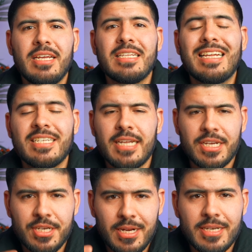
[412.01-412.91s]
is that
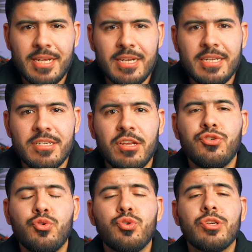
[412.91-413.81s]
Section 8 tenants
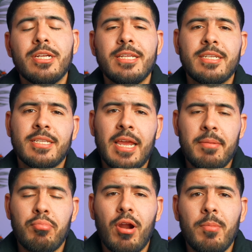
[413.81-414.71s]
usually stay
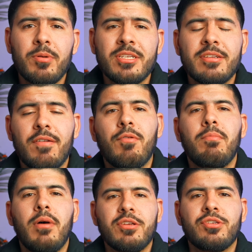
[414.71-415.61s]
in properties for
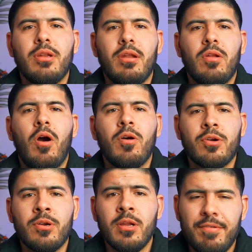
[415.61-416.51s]
much
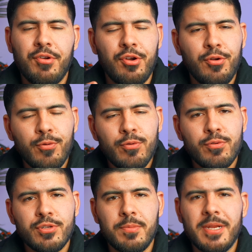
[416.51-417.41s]
longer. If you're
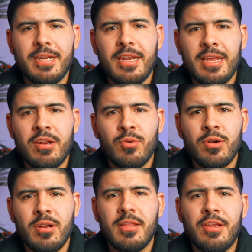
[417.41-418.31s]
new to being a
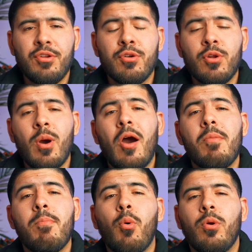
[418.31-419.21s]
landlord, then you don't know how
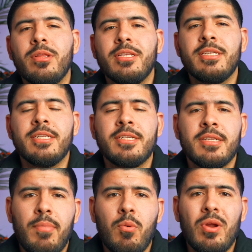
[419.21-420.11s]
important this is.
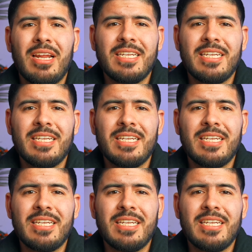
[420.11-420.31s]
But when a